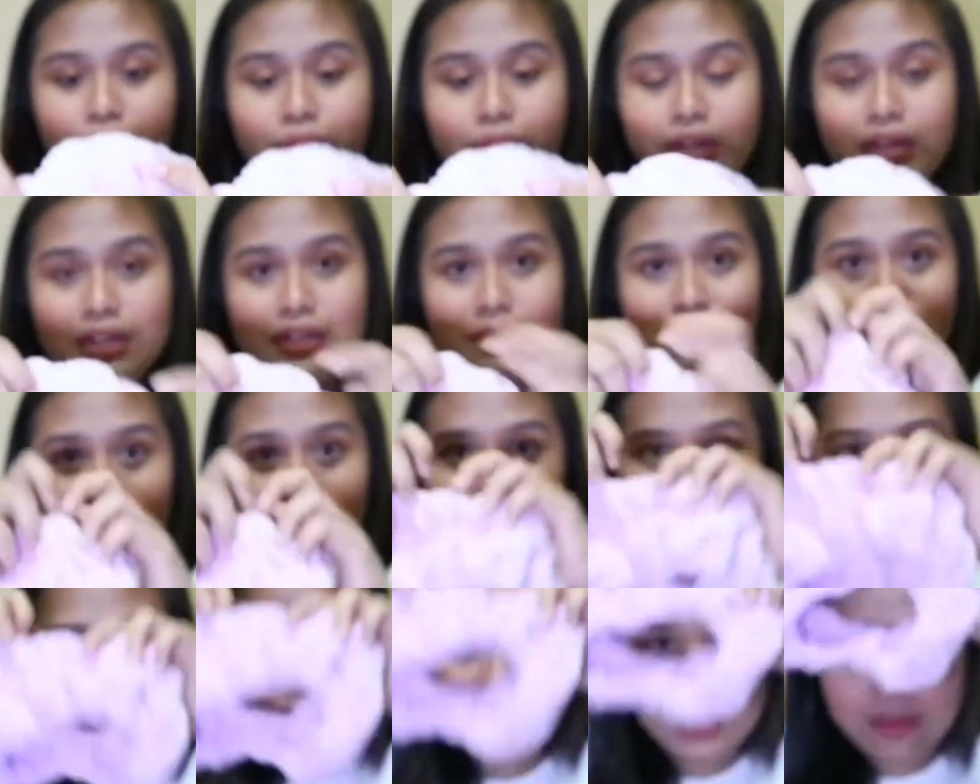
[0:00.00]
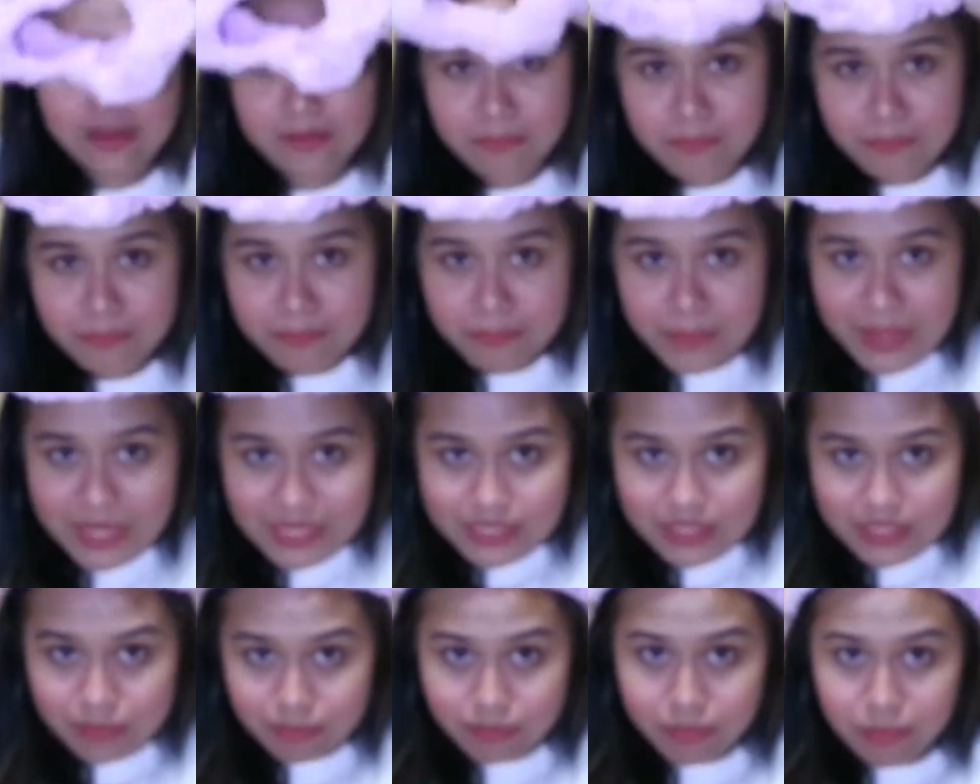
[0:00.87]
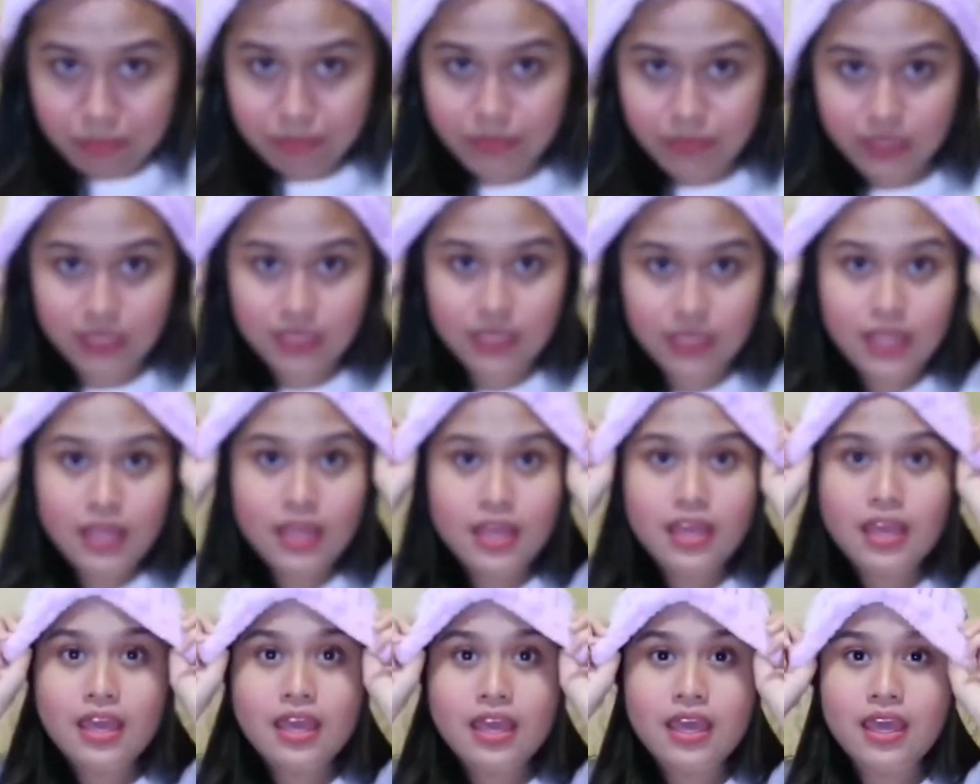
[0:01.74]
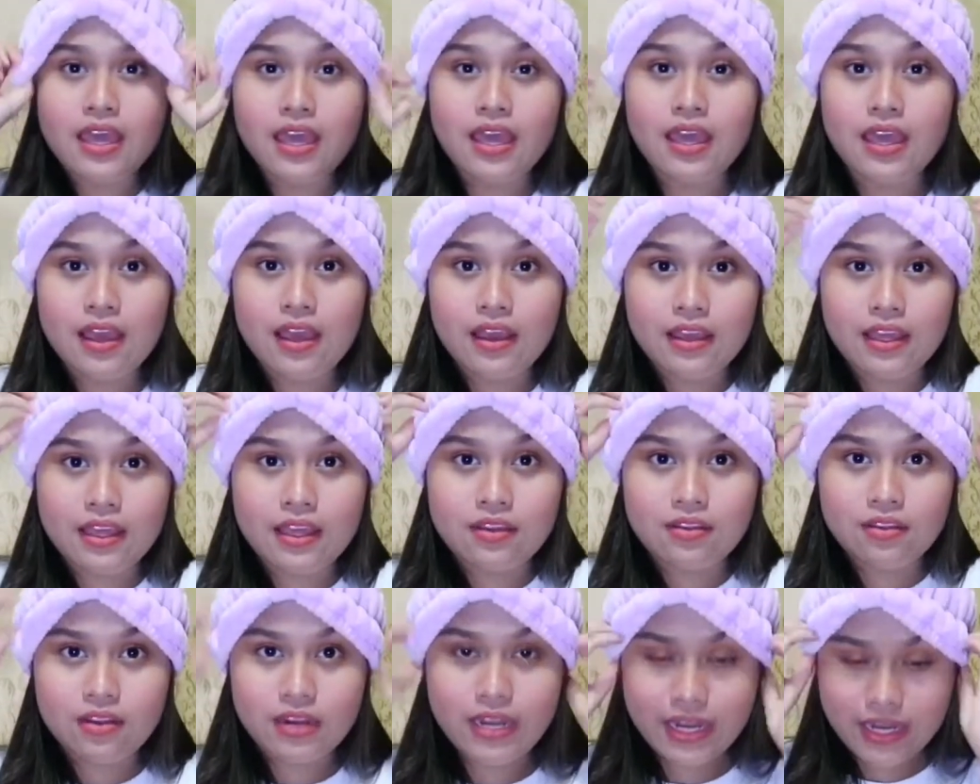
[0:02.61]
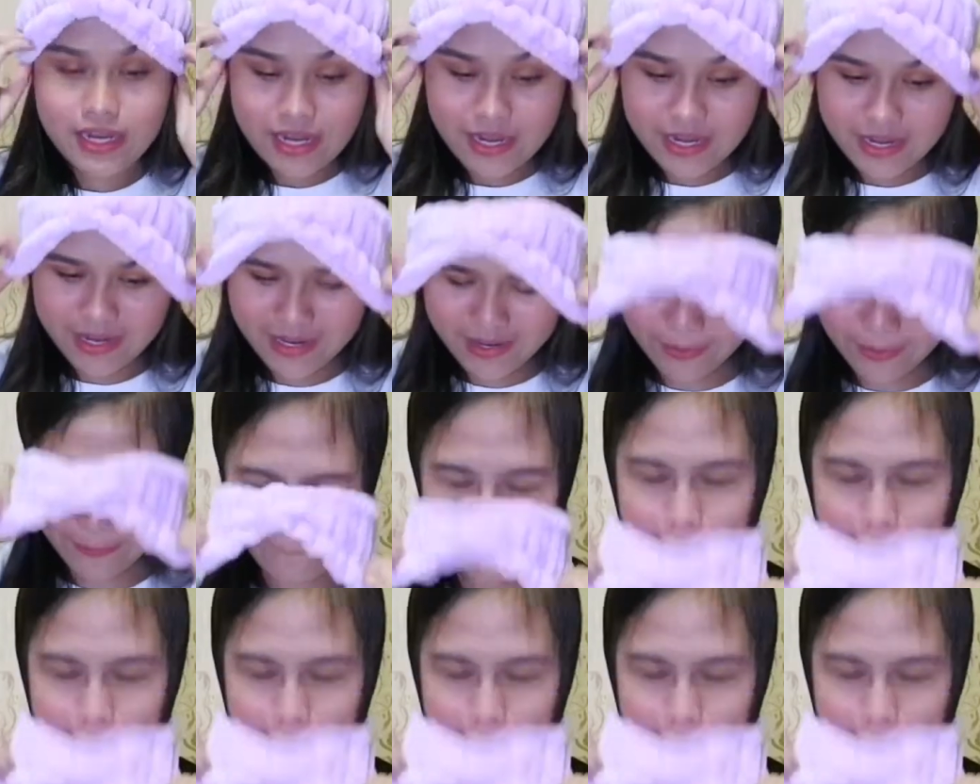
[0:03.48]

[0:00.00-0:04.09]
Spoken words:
purple because I love pastel purple. Okay, not like that.